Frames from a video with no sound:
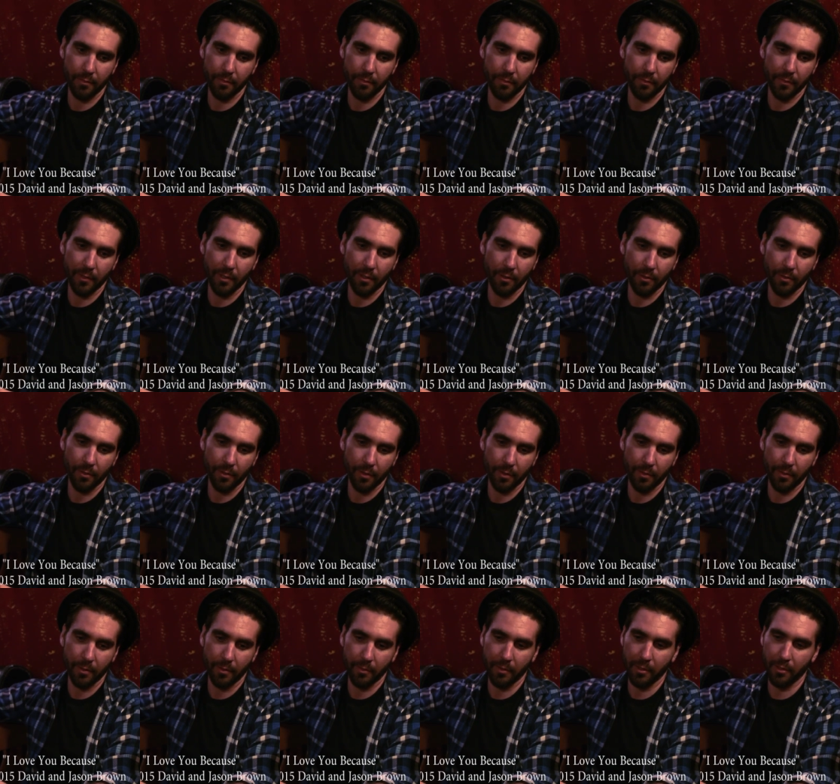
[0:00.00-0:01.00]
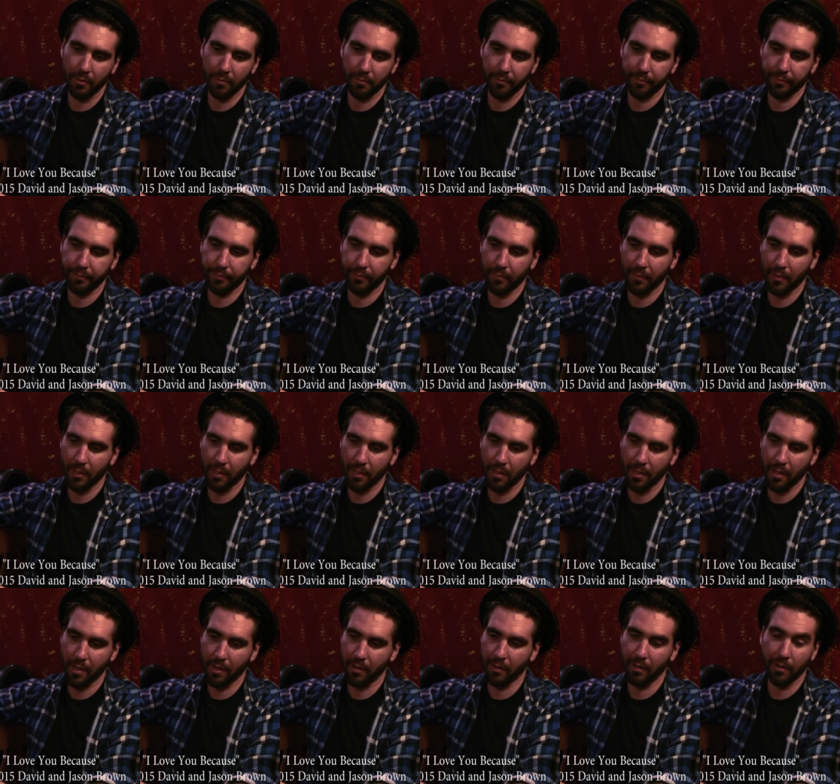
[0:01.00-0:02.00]
No, I mean,
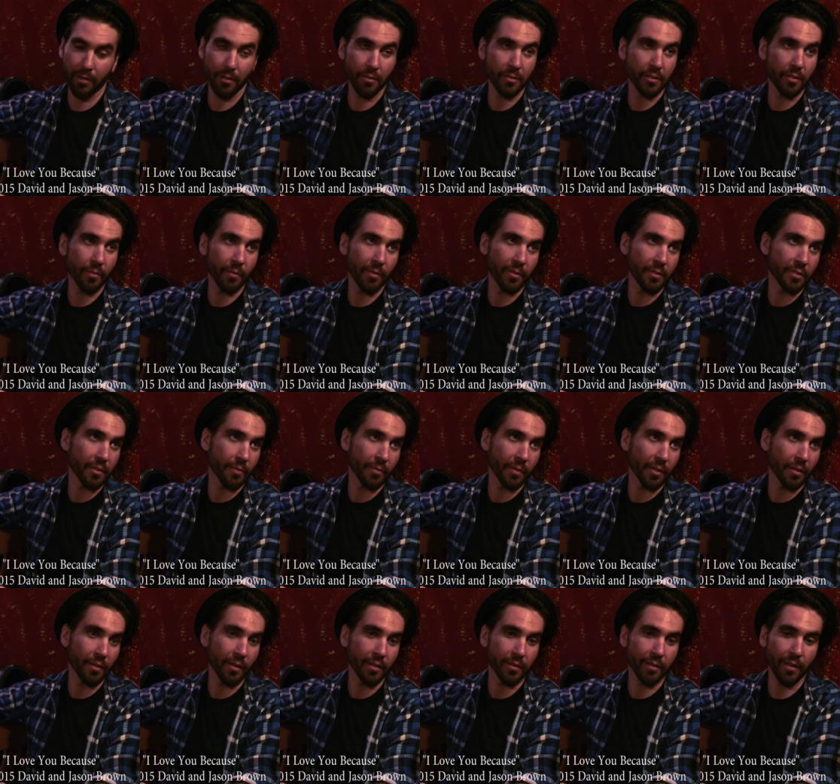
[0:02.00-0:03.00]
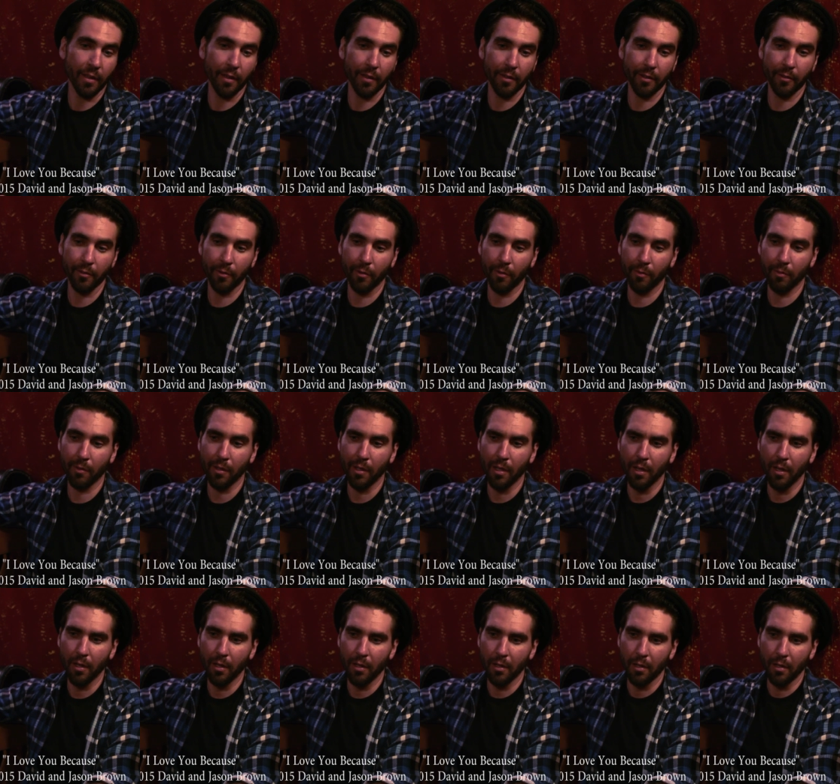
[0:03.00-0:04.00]
how do you tell somebody something like that, you know?
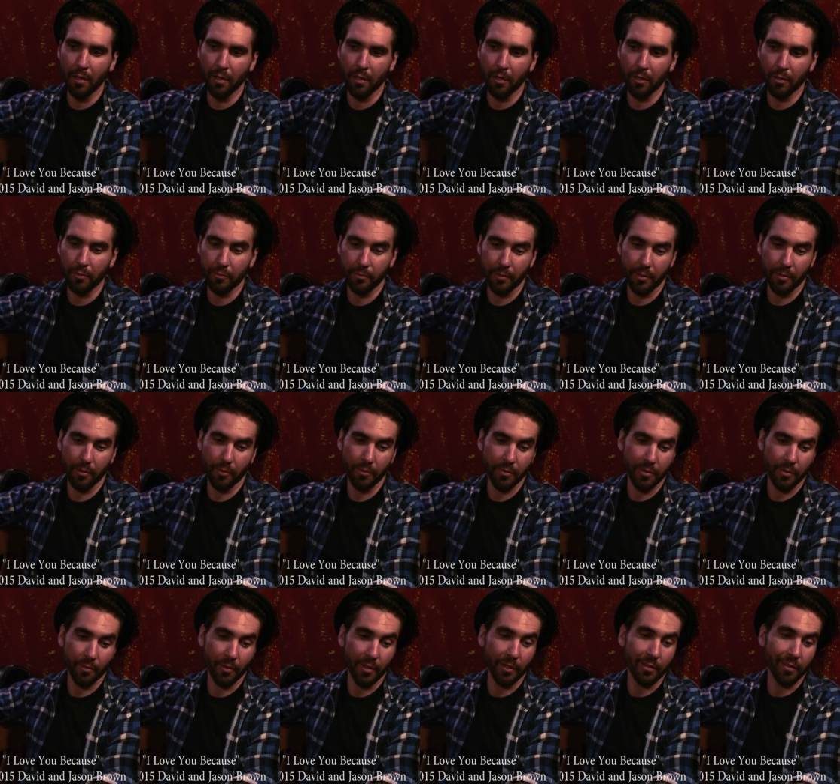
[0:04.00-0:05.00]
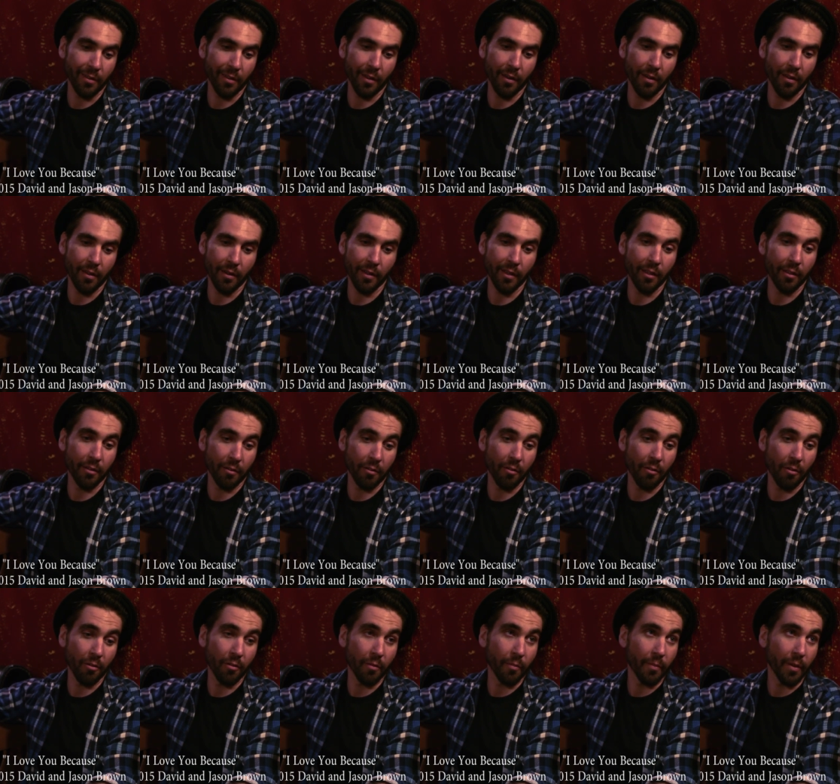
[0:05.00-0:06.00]
Oh, dinner was great tonight, honey. And
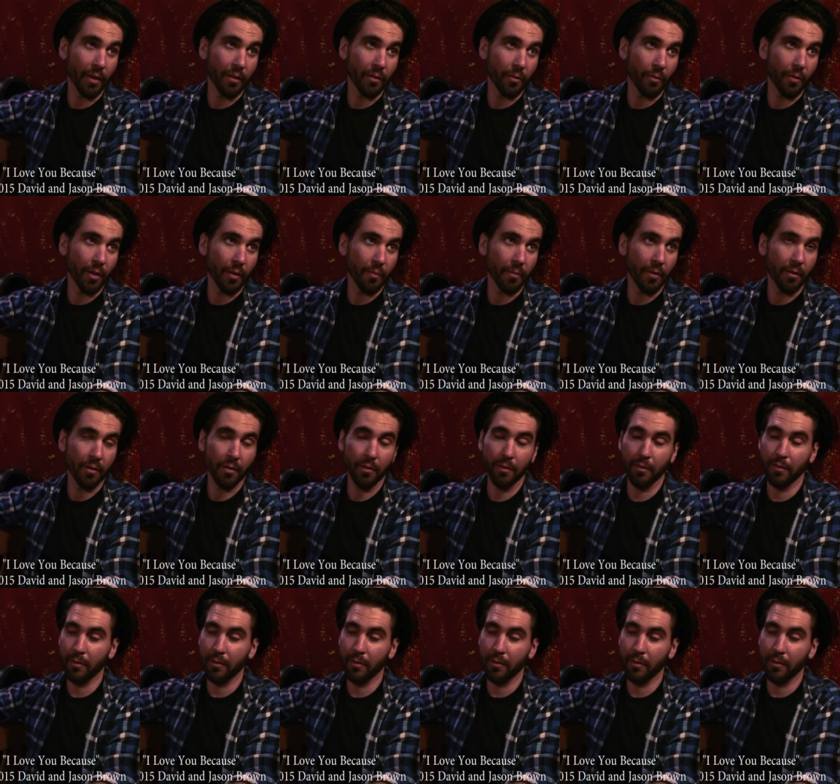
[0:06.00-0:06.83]
oh, and by the hey, way, man,